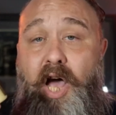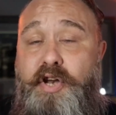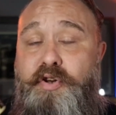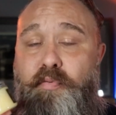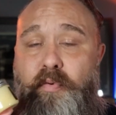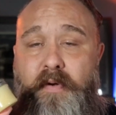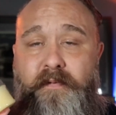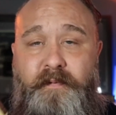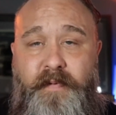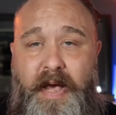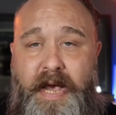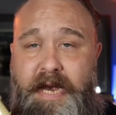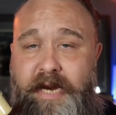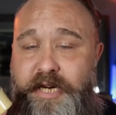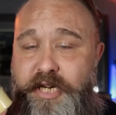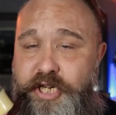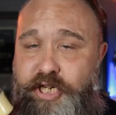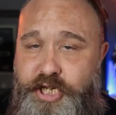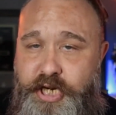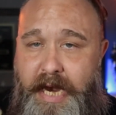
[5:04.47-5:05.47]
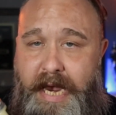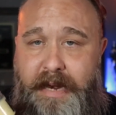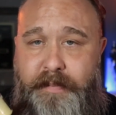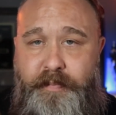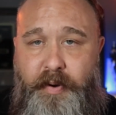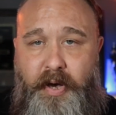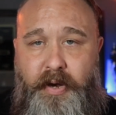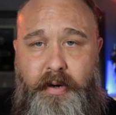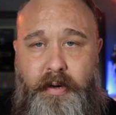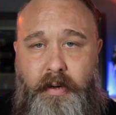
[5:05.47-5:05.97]
unrefined shea
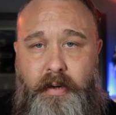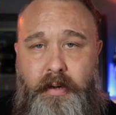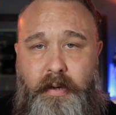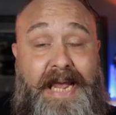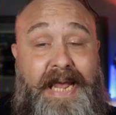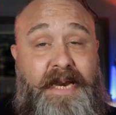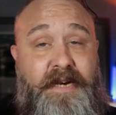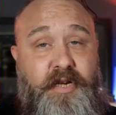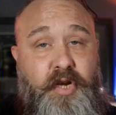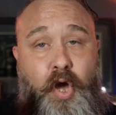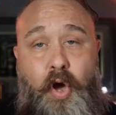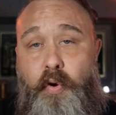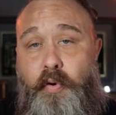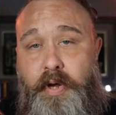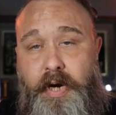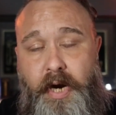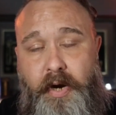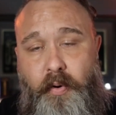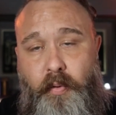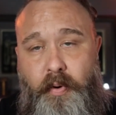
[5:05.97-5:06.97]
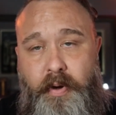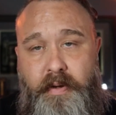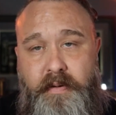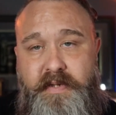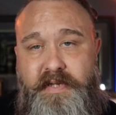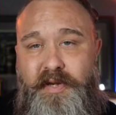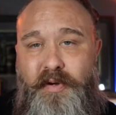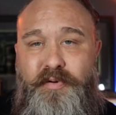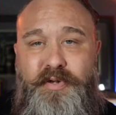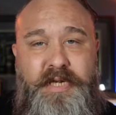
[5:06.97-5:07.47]
butter, and coconut oil.
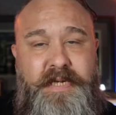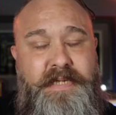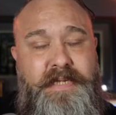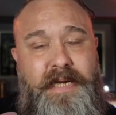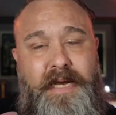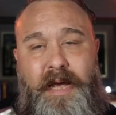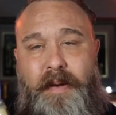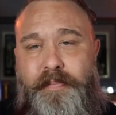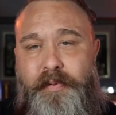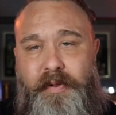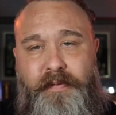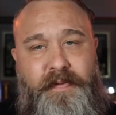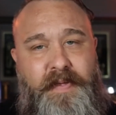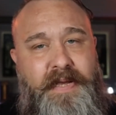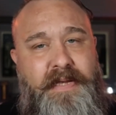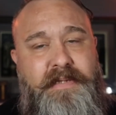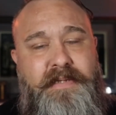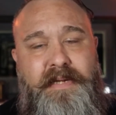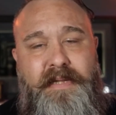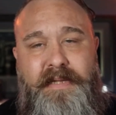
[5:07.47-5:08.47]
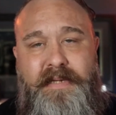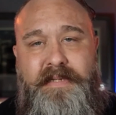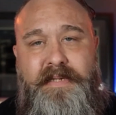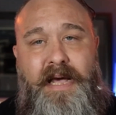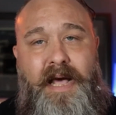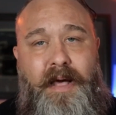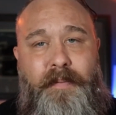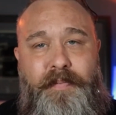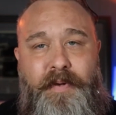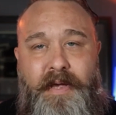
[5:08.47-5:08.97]
So just a couple of things to the
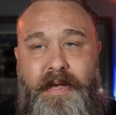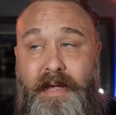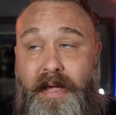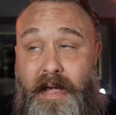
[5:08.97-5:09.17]
top.